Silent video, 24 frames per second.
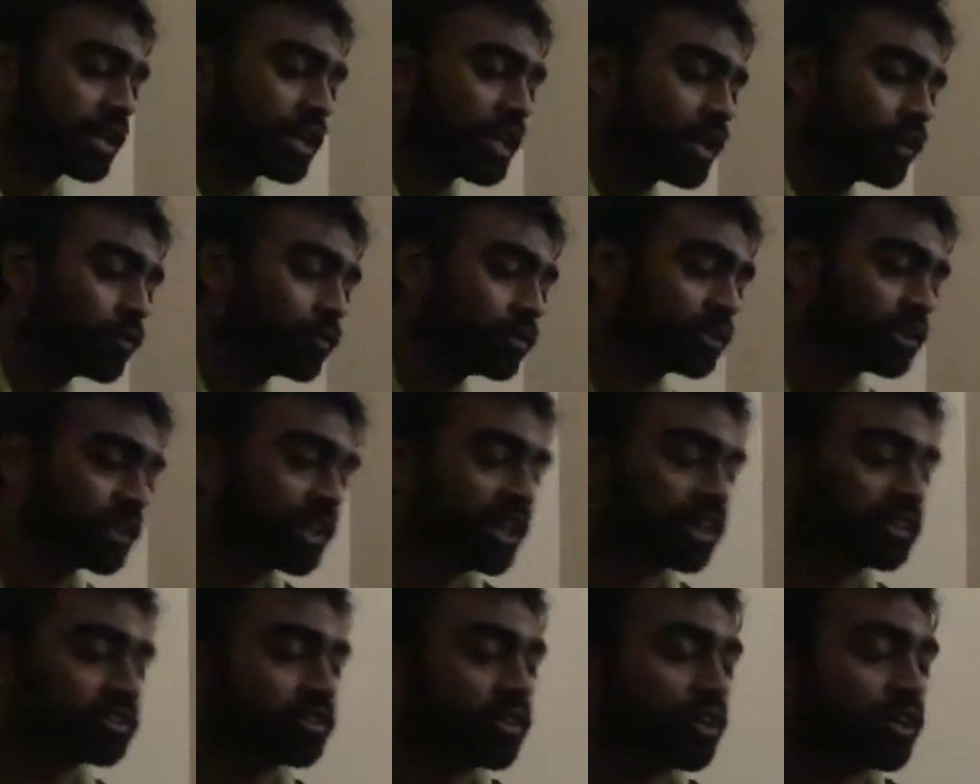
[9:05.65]
that. What's the
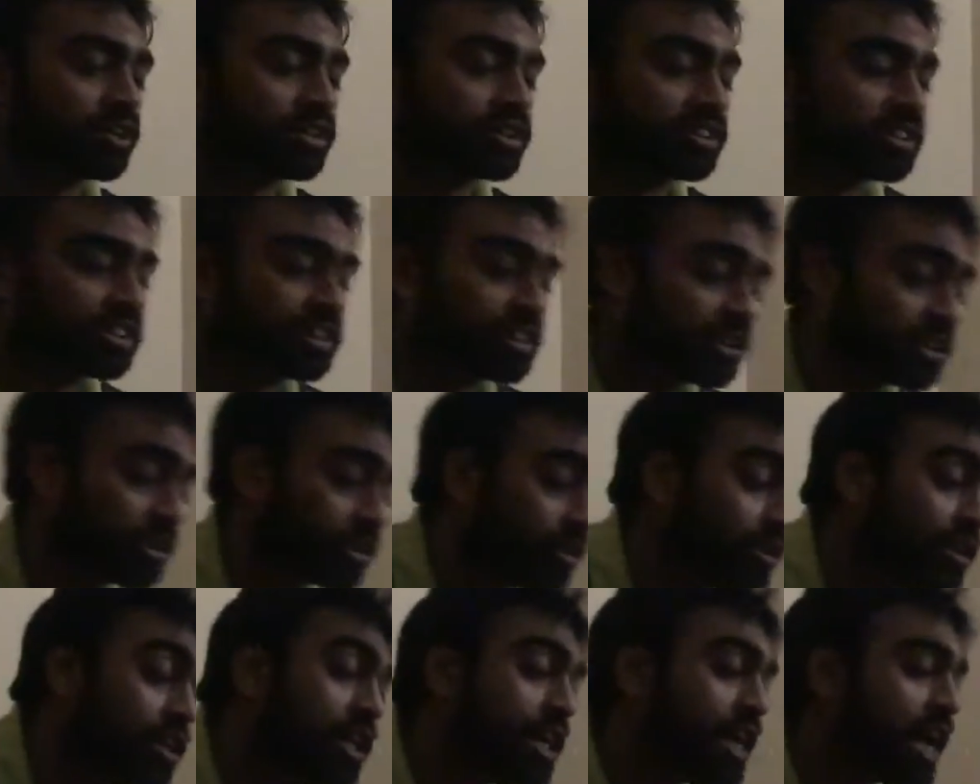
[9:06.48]
last card to see here?
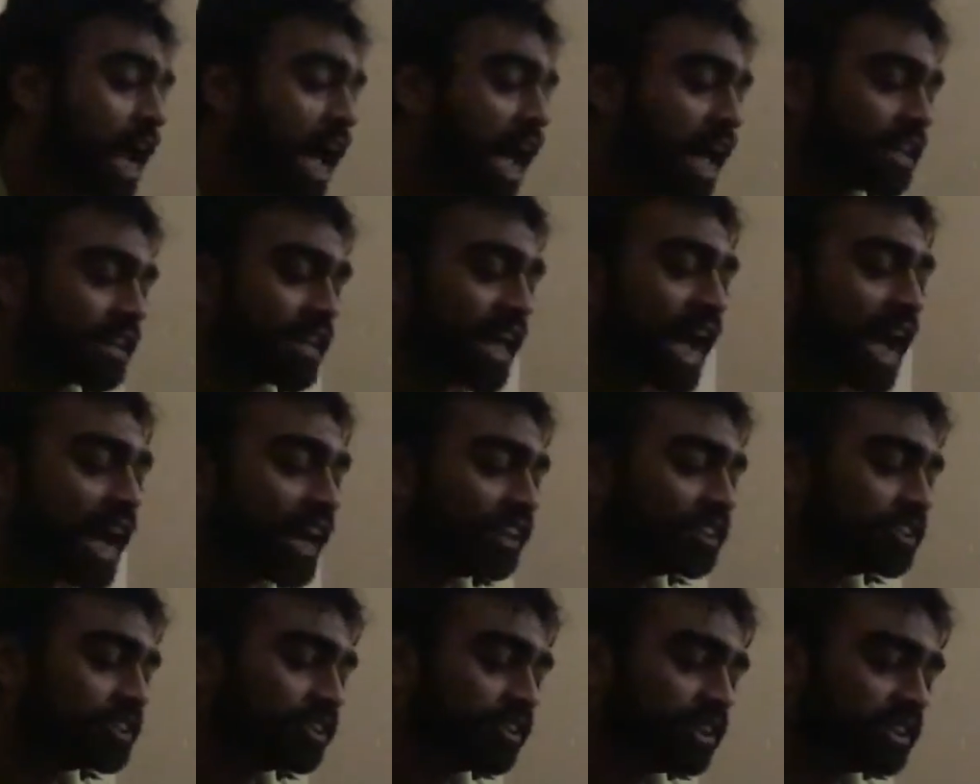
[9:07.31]
And the
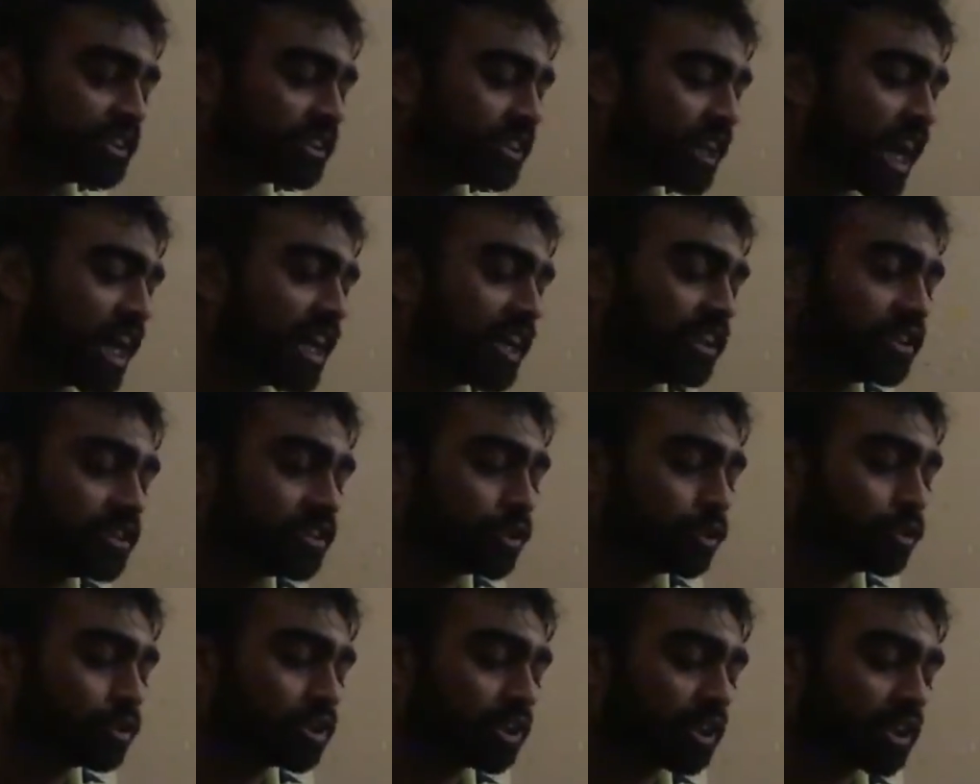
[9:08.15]
answer is not in
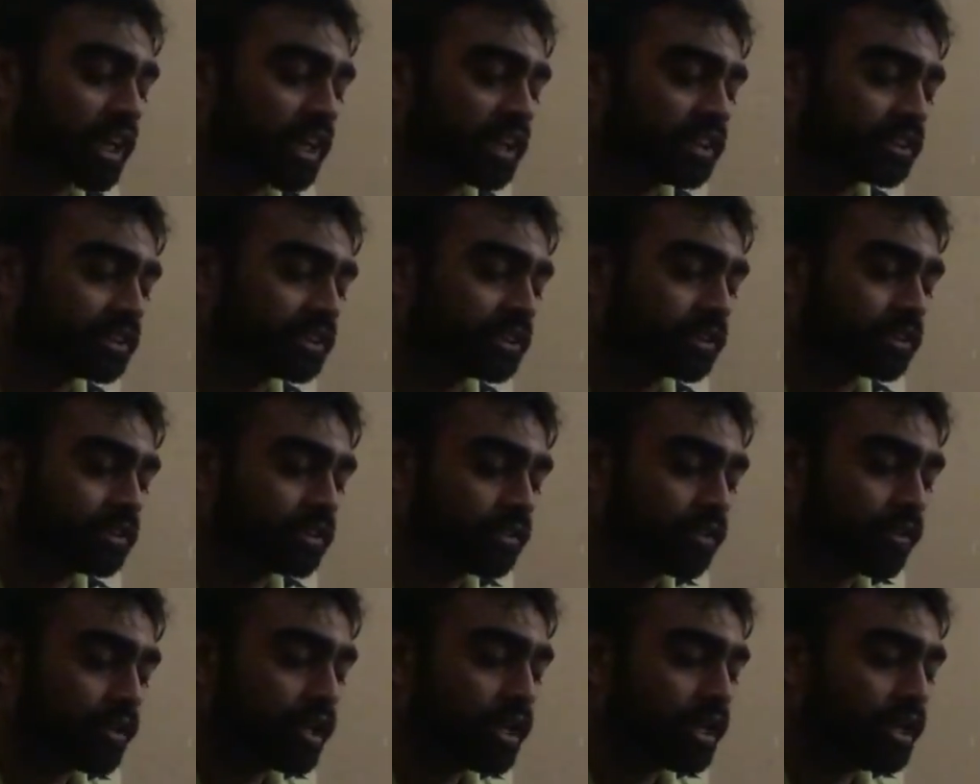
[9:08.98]
socializing.
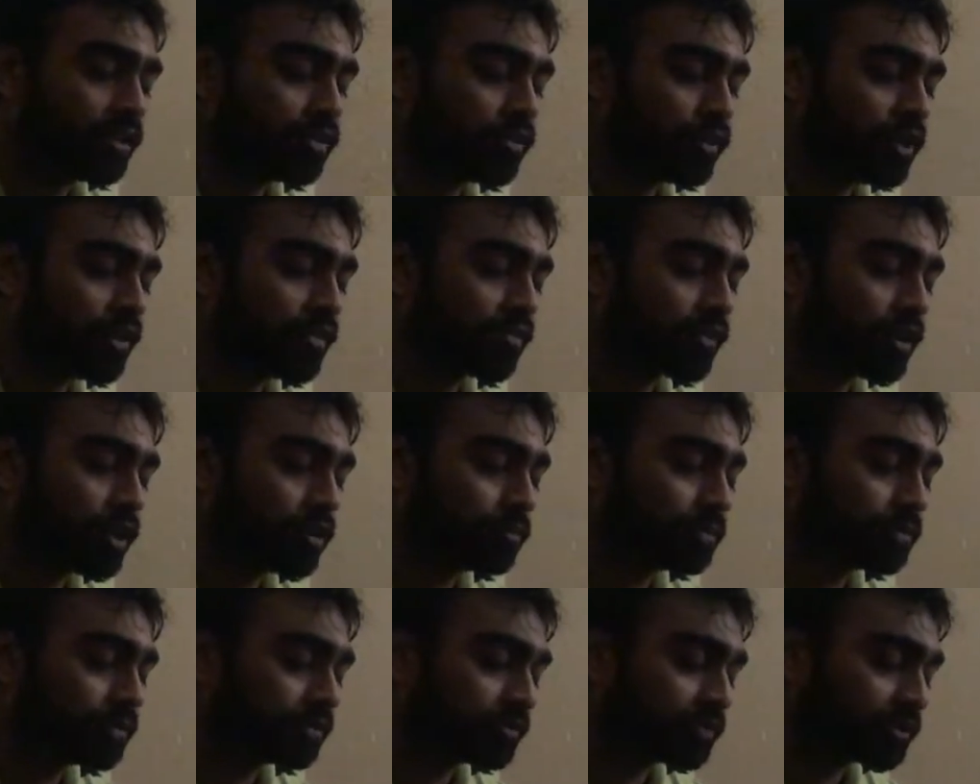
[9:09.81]
Three of
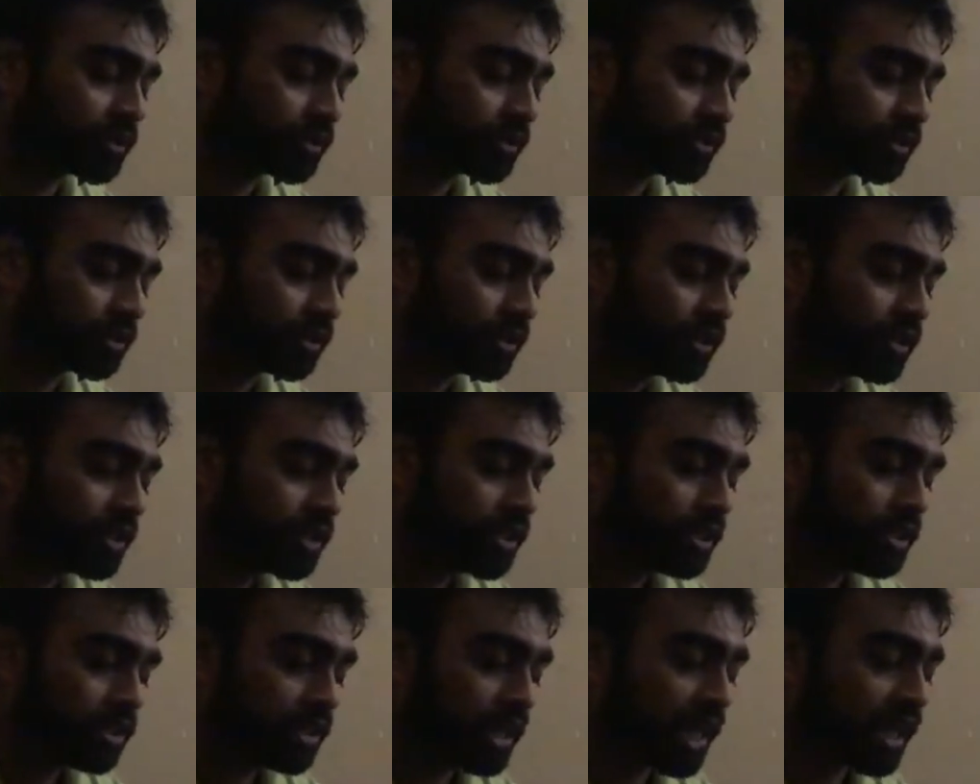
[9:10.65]
Cups reverse.
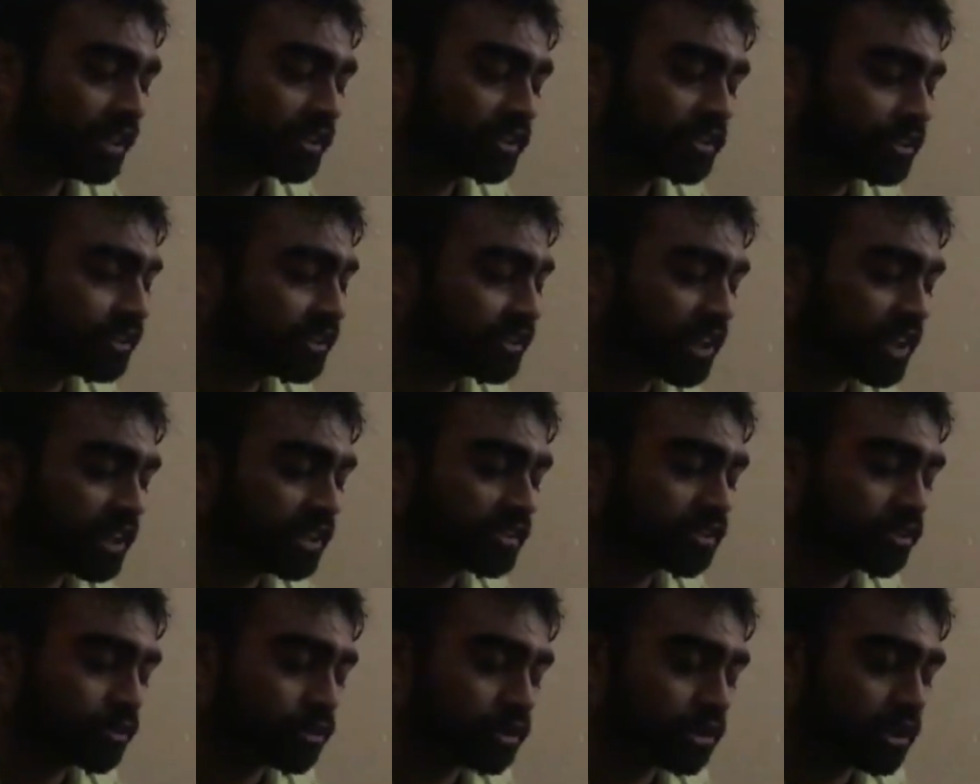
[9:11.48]
The answer is not
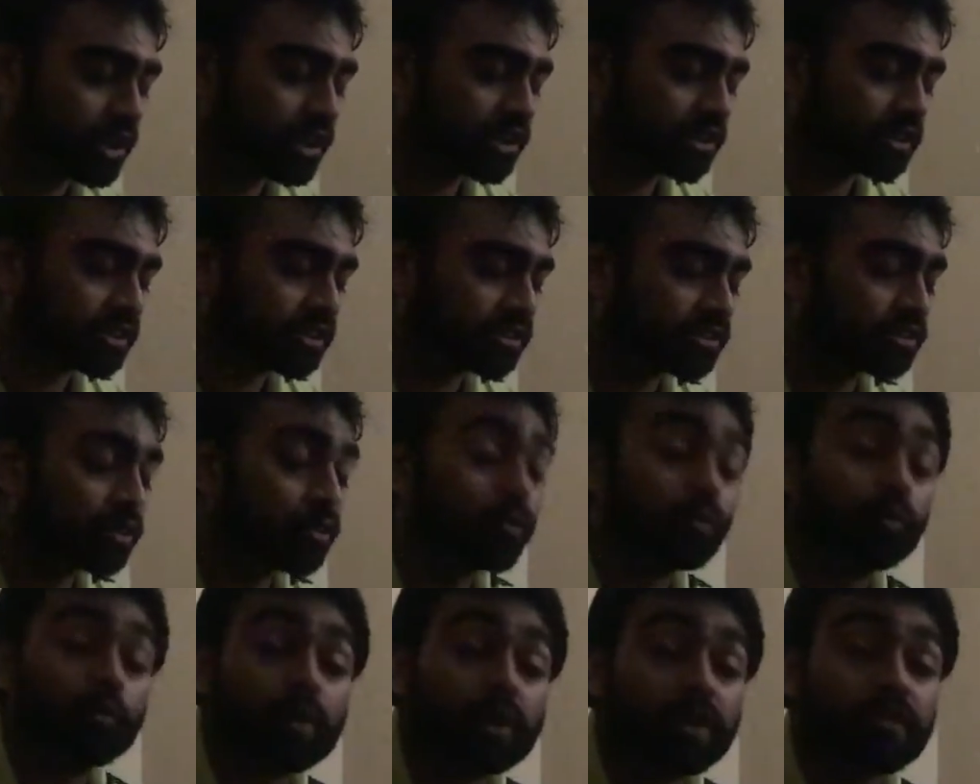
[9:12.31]
in socializing. So
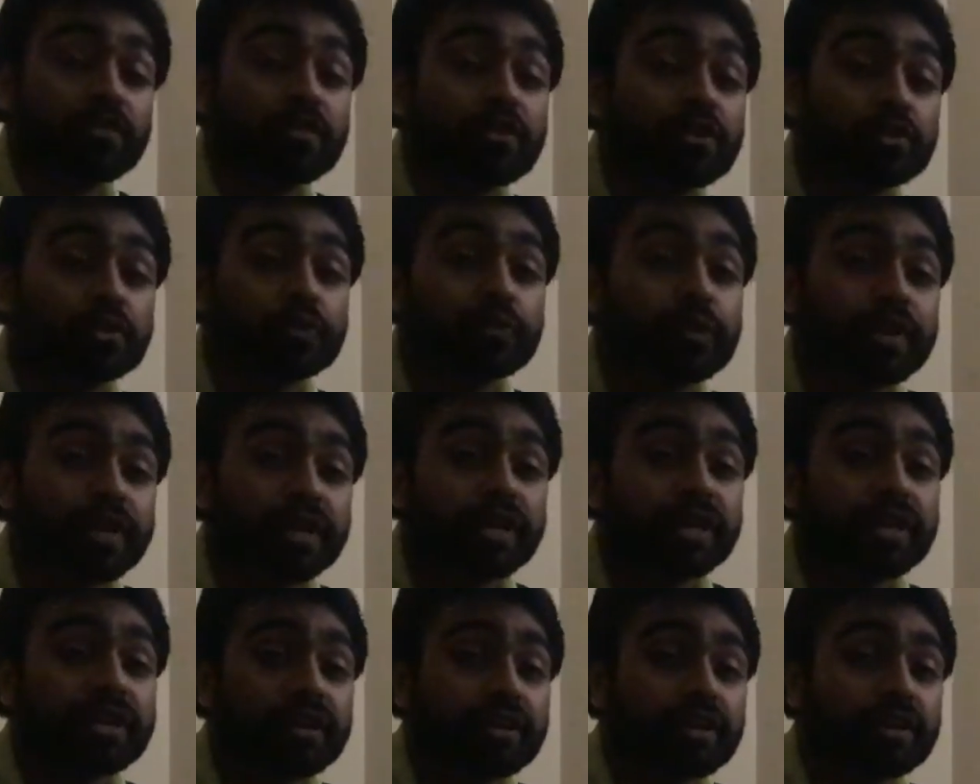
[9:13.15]
whatever you're
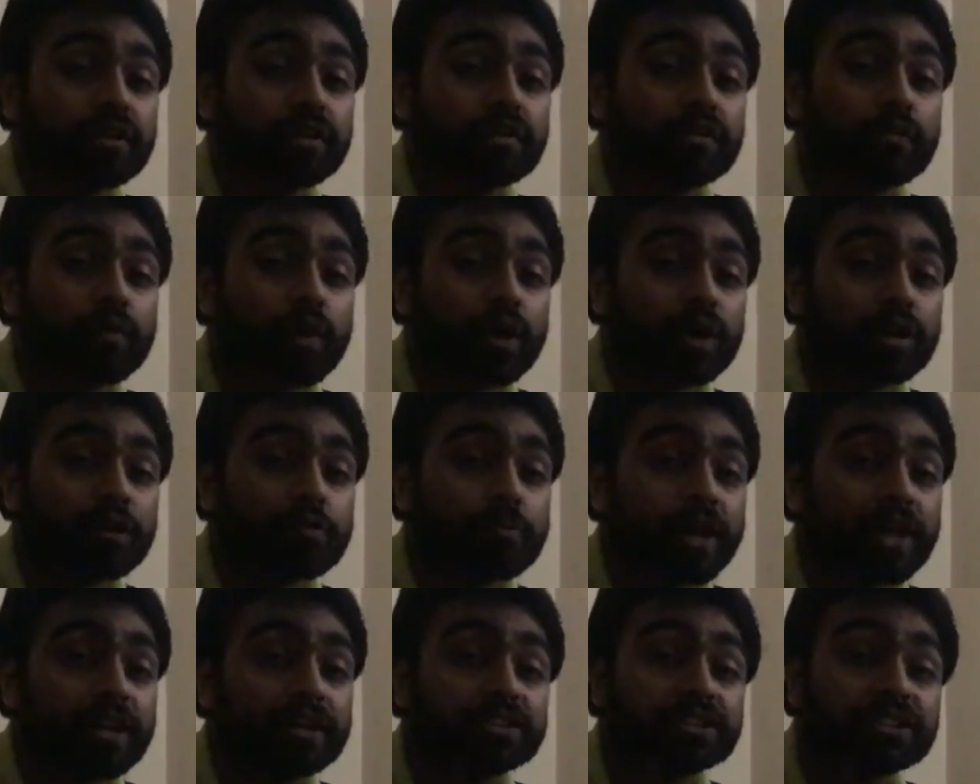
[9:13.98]
doing while you're
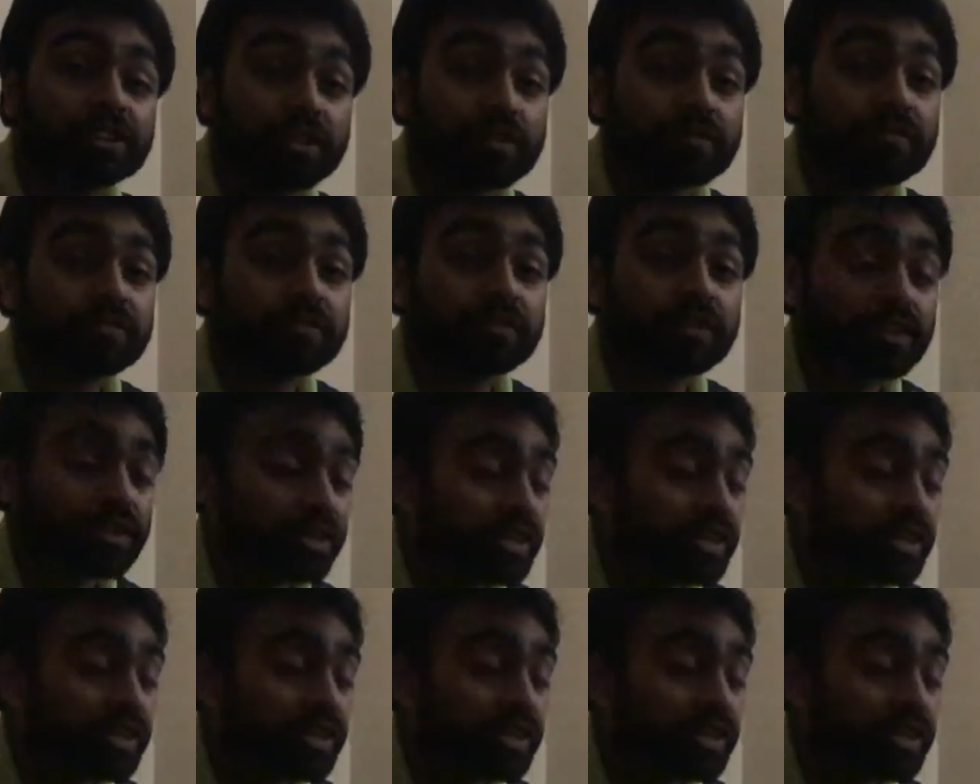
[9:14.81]
by yourself,